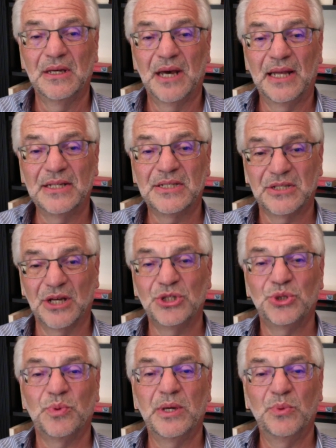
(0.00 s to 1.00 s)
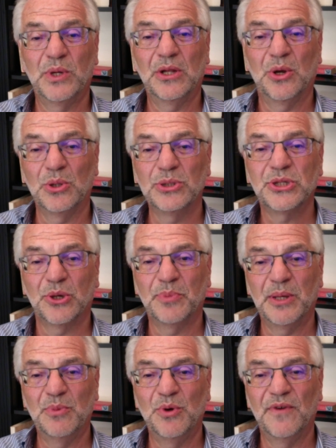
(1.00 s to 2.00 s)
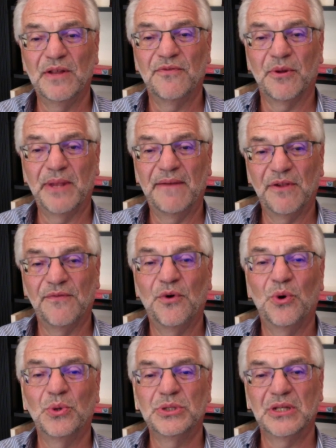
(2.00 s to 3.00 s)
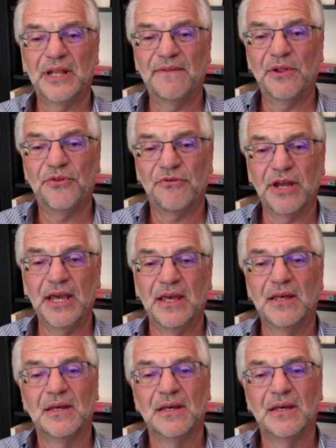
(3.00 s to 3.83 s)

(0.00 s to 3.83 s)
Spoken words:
and as such, we will also be moving from level 4 to level 3